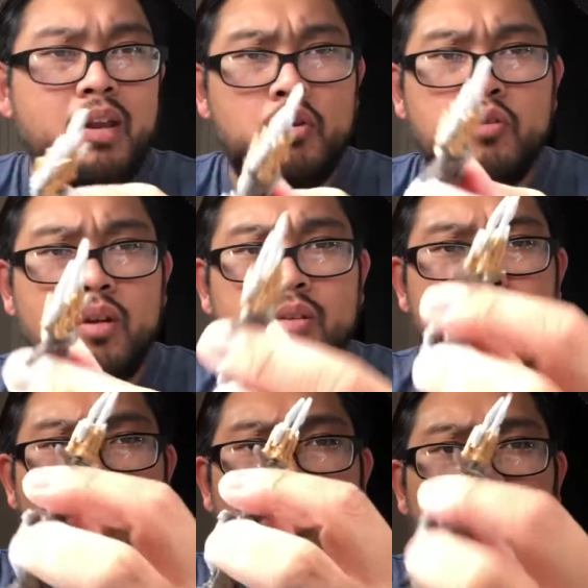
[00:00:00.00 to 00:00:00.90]
energon
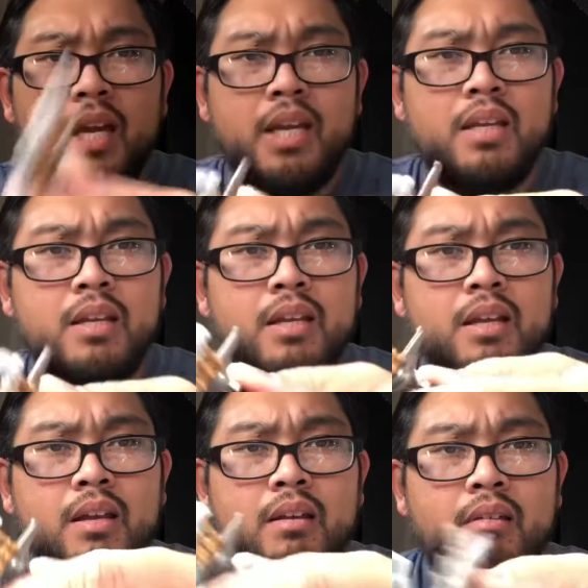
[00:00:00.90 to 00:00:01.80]
saw blade
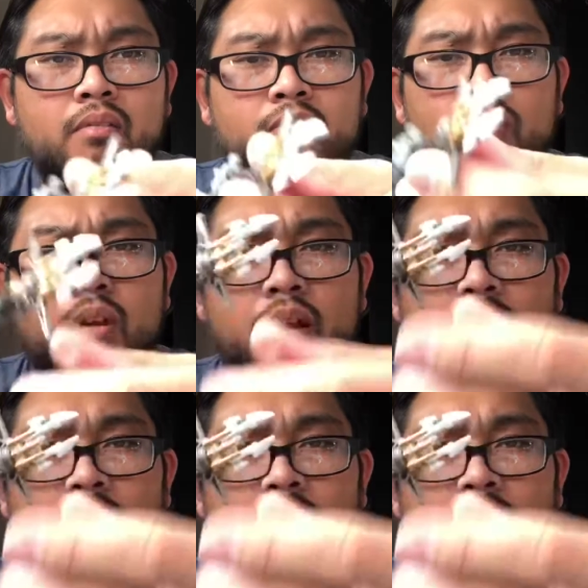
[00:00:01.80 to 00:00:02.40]
for a